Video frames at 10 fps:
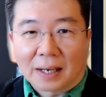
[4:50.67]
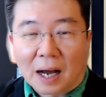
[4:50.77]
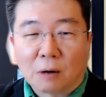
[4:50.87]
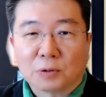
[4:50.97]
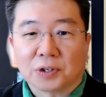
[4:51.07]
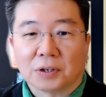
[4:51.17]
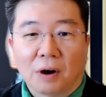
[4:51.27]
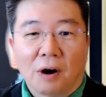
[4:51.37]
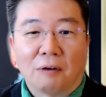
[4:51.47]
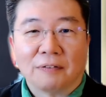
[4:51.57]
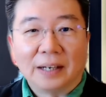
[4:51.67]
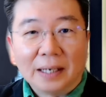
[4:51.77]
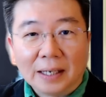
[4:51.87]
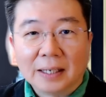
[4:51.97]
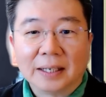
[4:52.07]
culture of
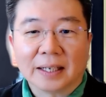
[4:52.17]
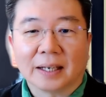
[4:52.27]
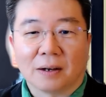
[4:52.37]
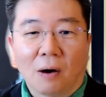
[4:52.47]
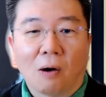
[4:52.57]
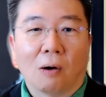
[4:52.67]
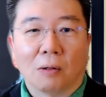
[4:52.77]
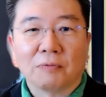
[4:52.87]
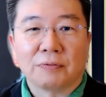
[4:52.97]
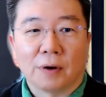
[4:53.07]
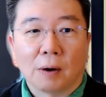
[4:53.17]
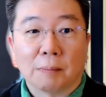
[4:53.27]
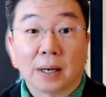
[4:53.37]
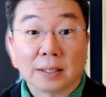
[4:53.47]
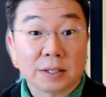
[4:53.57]
learning it all
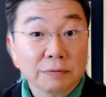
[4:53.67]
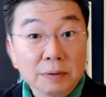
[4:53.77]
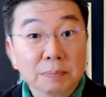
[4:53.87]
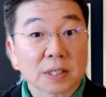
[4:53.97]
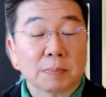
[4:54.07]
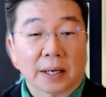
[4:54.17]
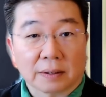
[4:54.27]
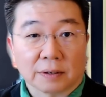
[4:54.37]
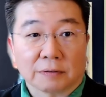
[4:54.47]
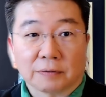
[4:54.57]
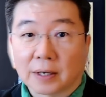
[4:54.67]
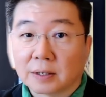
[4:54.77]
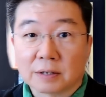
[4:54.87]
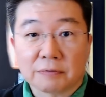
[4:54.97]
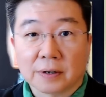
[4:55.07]
from different perspective
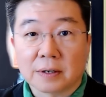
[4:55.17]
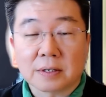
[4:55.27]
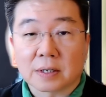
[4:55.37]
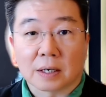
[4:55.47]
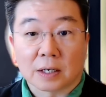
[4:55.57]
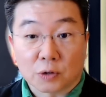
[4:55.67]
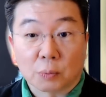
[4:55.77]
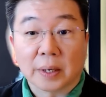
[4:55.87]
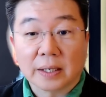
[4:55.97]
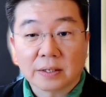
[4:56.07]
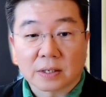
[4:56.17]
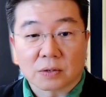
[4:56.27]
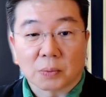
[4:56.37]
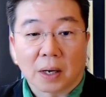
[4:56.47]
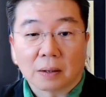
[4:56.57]
and different domains
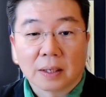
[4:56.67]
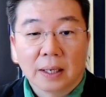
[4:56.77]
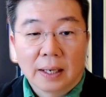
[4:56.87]
as well.